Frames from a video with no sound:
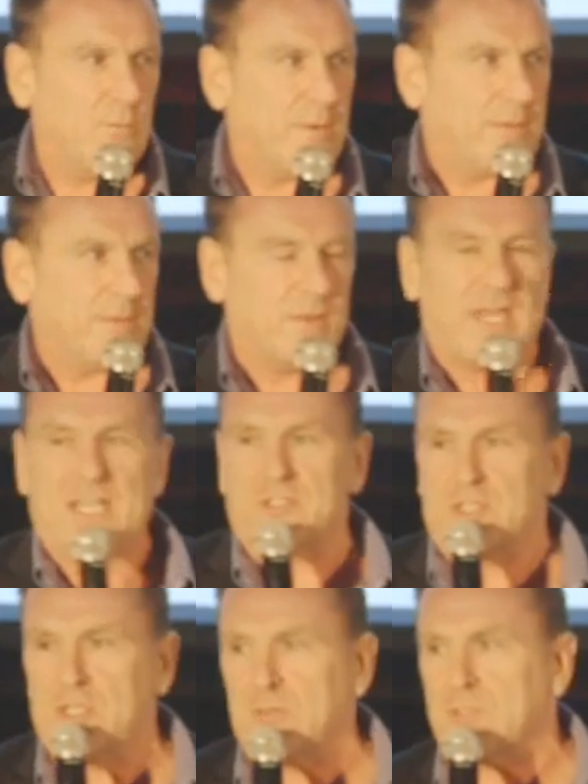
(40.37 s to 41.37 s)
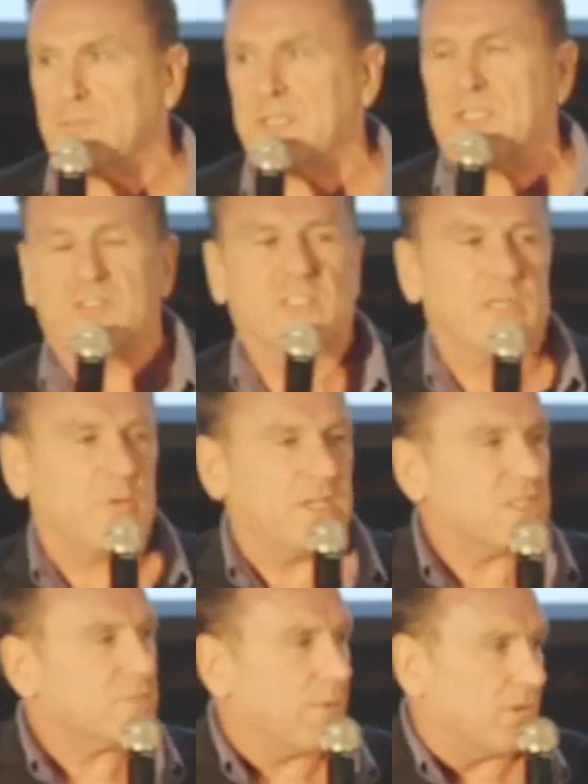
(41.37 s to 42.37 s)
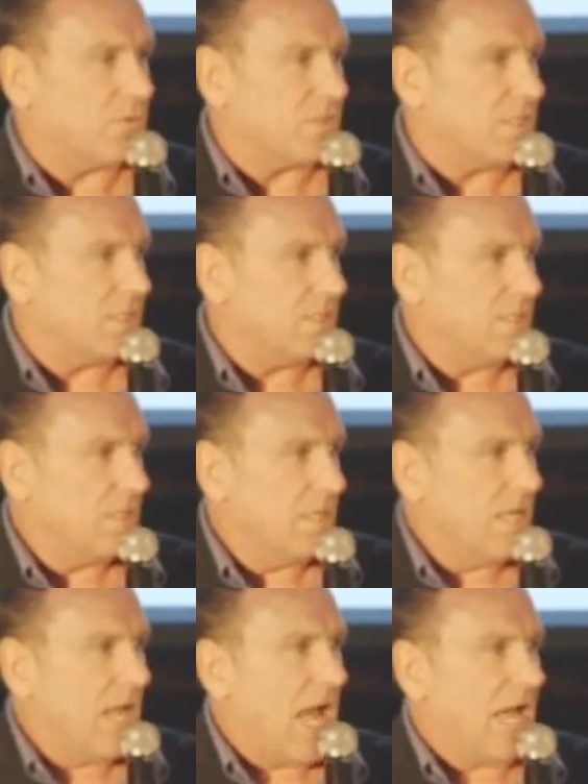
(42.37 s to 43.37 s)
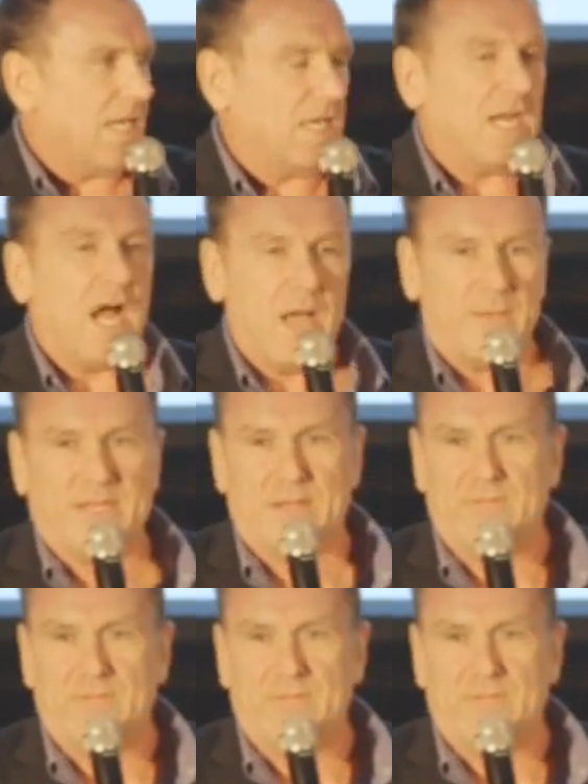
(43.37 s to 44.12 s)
where people ask you to be the serious person at a comic